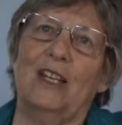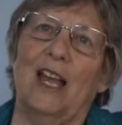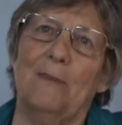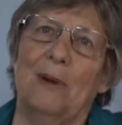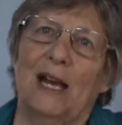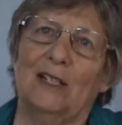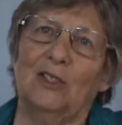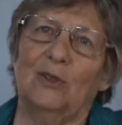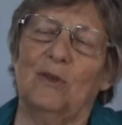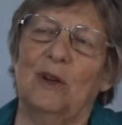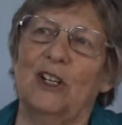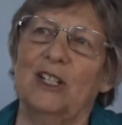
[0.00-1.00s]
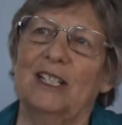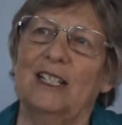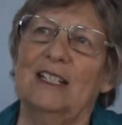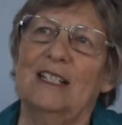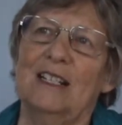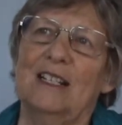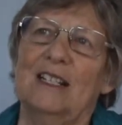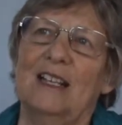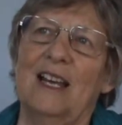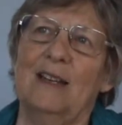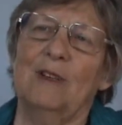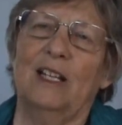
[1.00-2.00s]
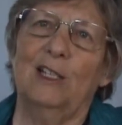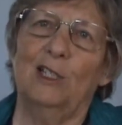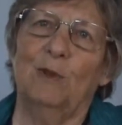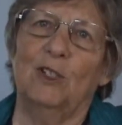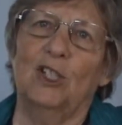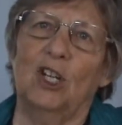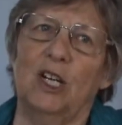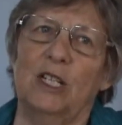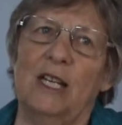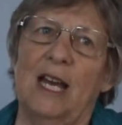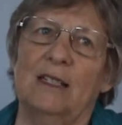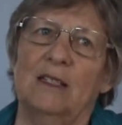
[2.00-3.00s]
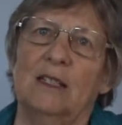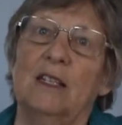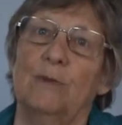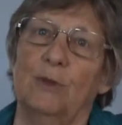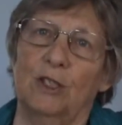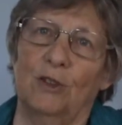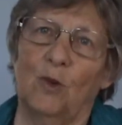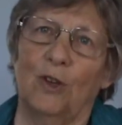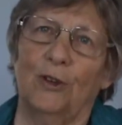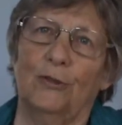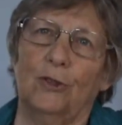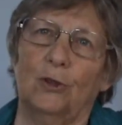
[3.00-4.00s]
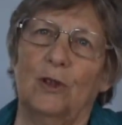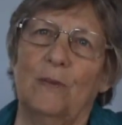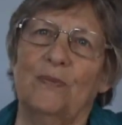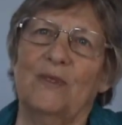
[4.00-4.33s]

We came back to America. And my husband taught at the Kimberton Waldorf School.